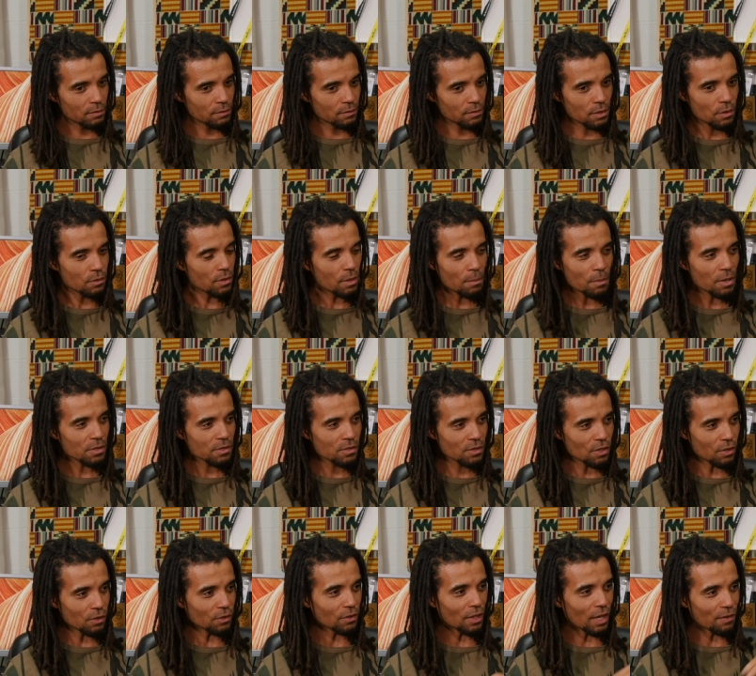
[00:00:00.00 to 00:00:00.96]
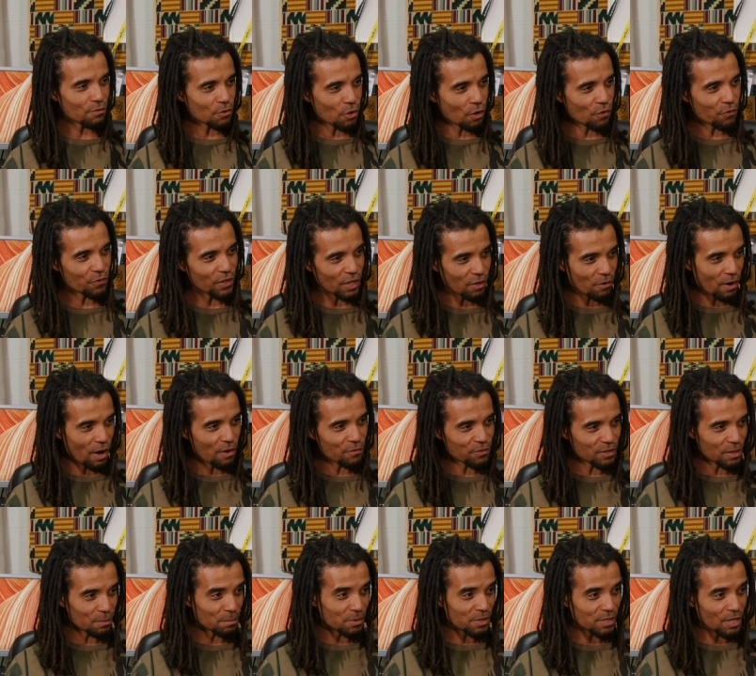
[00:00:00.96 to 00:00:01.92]
No, they must not. They've got to figure out
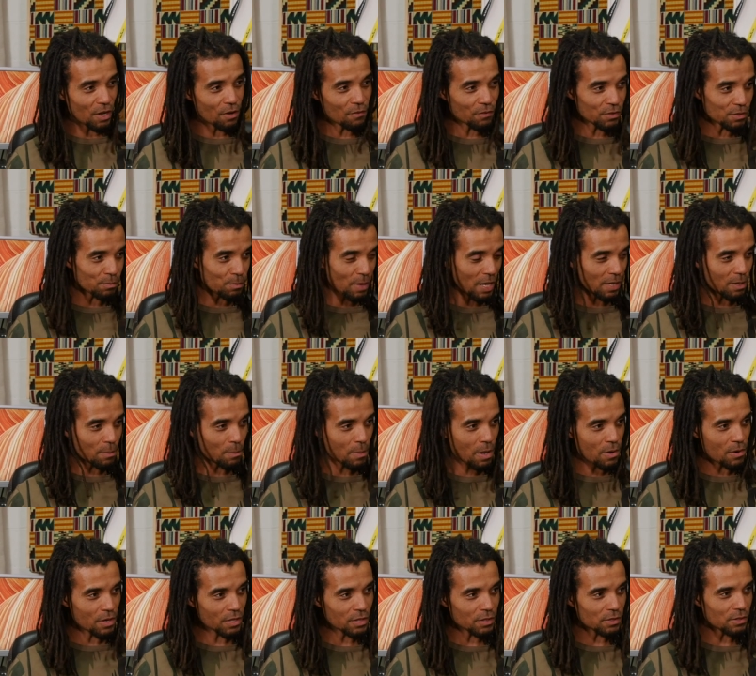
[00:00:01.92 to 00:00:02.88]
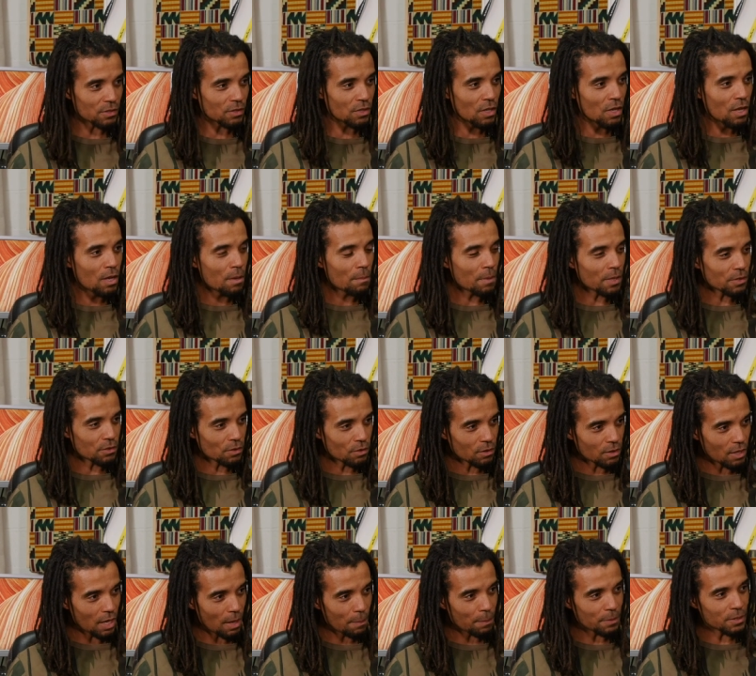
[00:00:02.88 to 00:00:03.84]
for themselves as black Americans, based
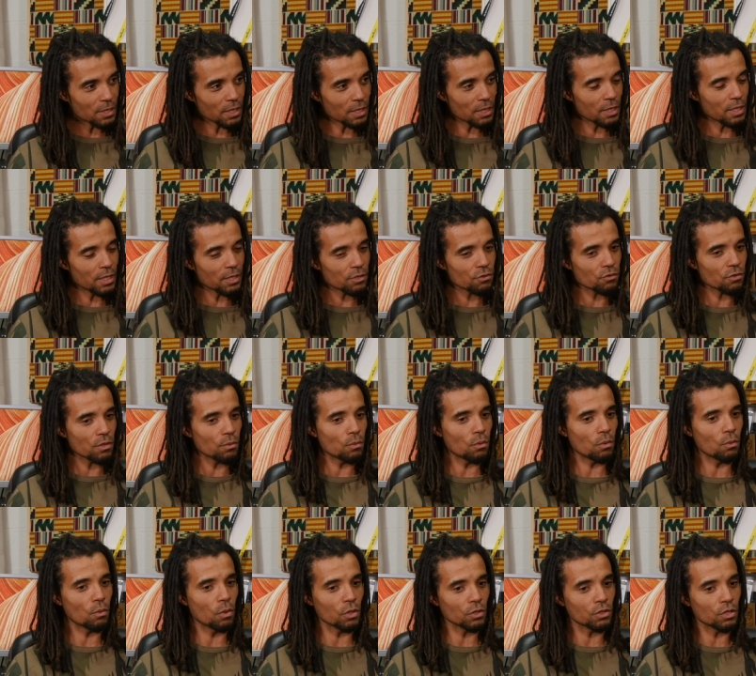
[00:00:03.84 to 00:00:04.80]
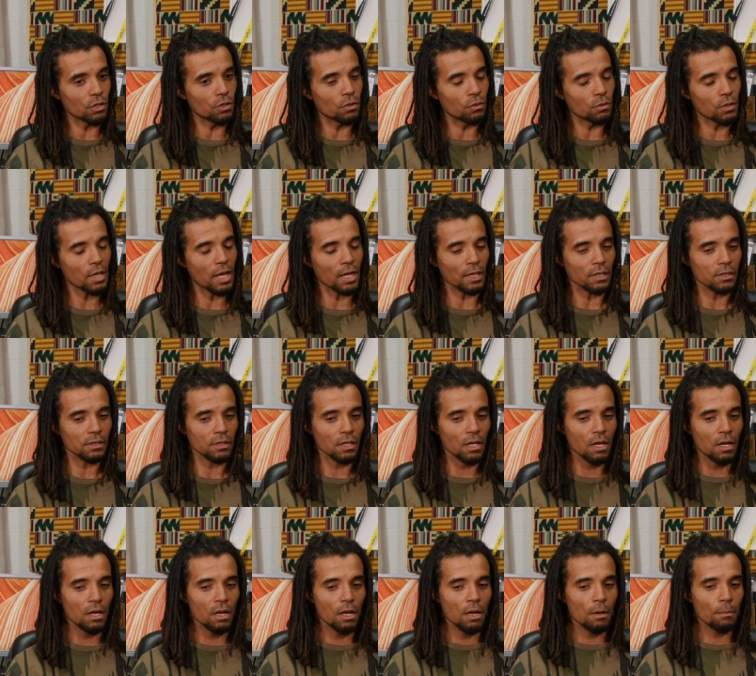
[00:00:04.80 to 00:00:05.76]
on their particular history, what to do next.
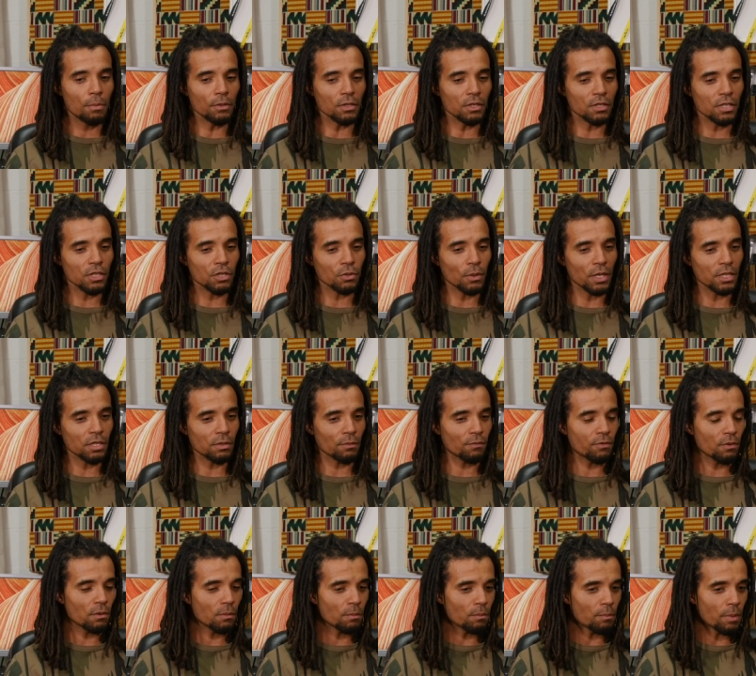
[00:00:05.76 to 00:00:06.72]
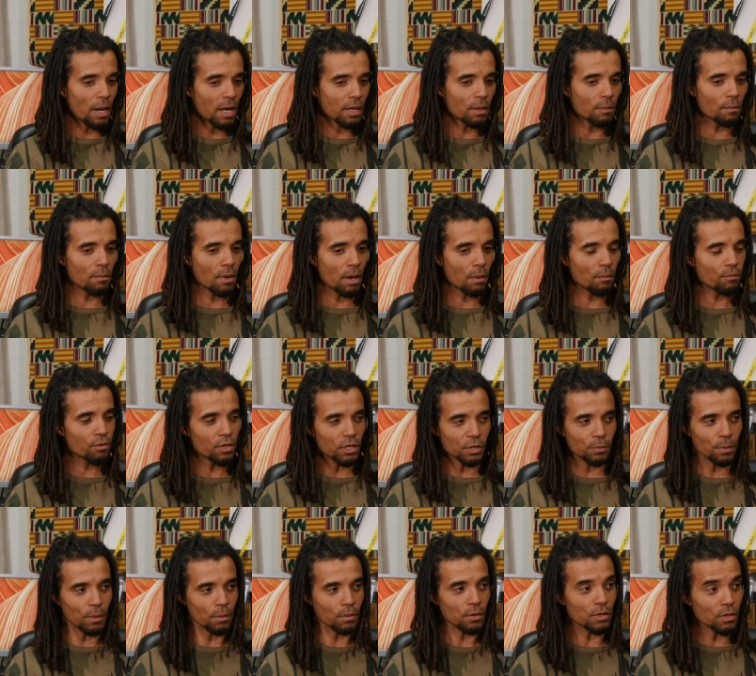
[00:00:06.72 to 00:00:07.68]
But the situation for black and brown British
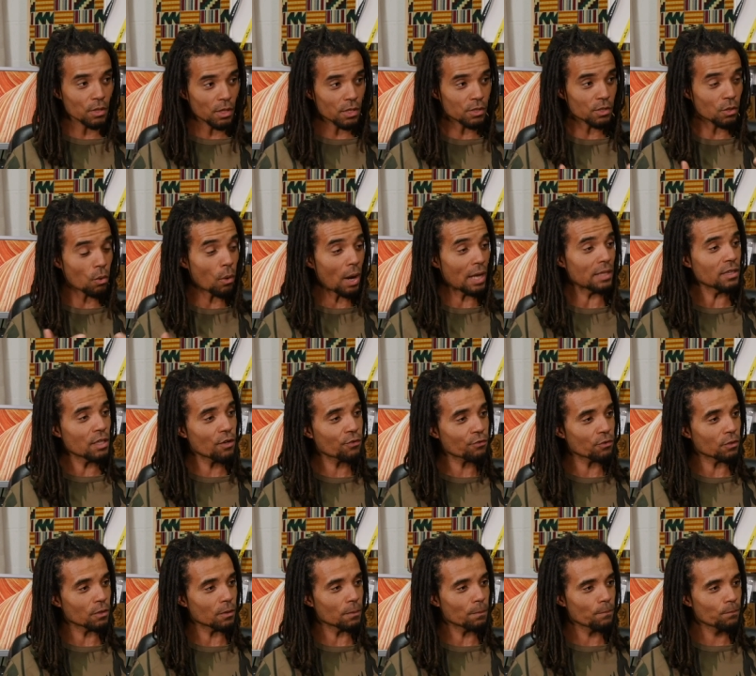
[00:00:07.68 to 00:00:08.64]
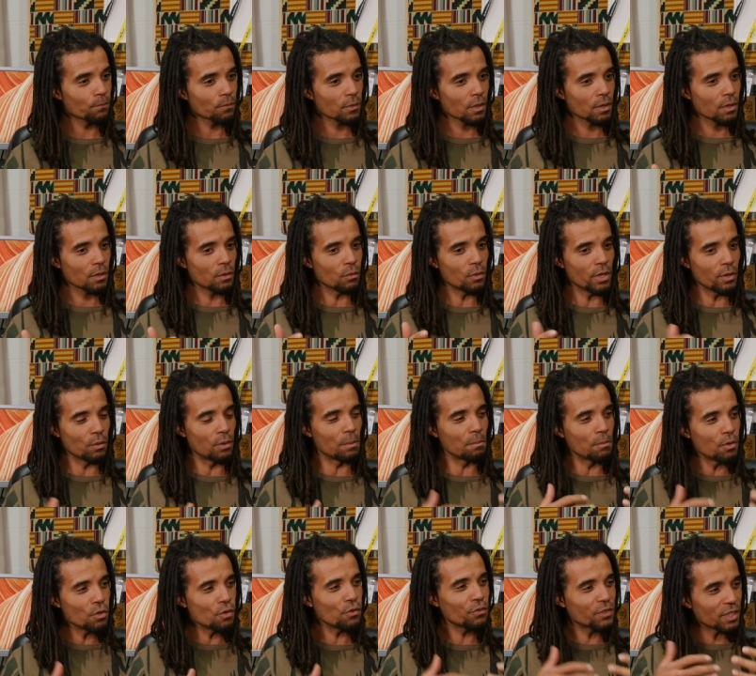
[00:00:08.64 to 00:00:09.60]
people is, is quite different. We were
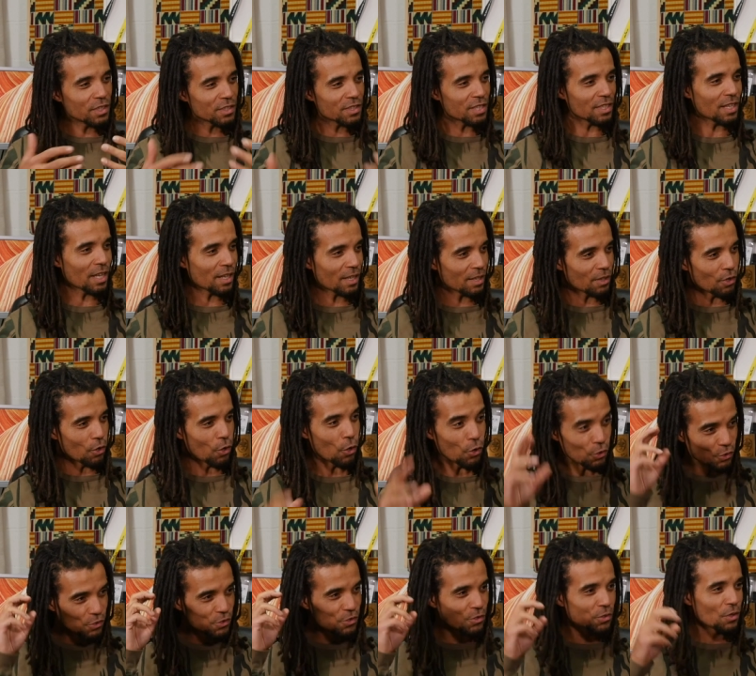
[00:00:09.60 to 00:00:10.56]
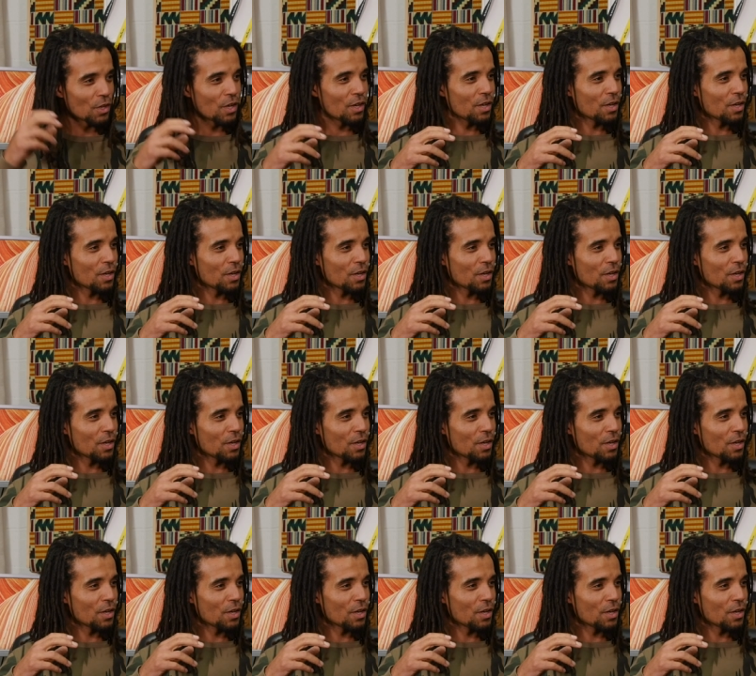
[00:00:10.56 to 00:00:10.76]
moved into hoods